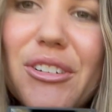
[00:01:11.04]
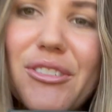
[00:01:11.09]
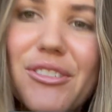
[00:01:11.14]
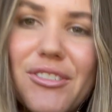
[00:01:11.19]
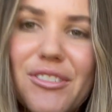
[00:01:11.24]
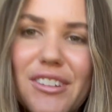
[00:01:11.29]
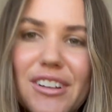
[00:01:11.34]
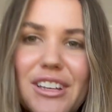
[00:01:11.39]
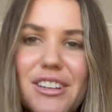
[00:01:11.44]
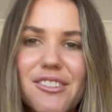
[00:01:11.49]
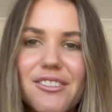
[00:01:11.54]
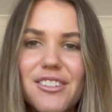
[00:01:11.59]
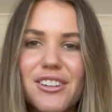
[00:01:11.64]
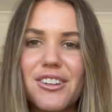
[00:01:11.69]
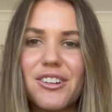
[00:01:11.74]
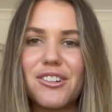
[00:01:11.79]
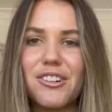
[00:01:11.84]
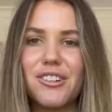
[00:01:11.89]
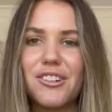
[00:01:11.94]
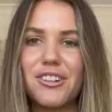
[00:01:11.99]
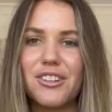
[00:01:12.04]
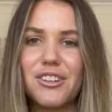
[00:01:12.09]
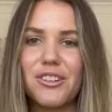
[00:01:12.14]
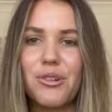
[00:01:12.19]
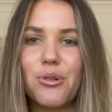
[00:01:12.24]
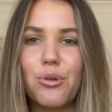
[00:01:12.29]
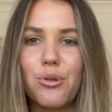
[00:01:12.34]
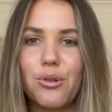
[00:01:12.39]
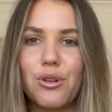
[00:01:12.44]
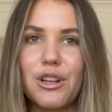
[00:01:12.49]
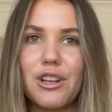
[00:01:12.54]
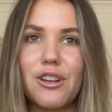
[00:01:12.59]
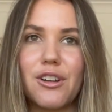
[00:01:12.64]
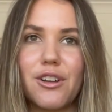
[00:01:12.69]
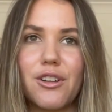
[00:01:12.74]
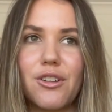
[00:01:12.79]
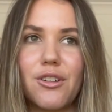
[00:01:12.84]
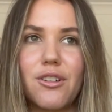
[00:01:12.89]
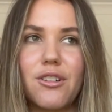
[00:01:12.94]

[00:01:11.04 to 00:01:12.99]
When you record audio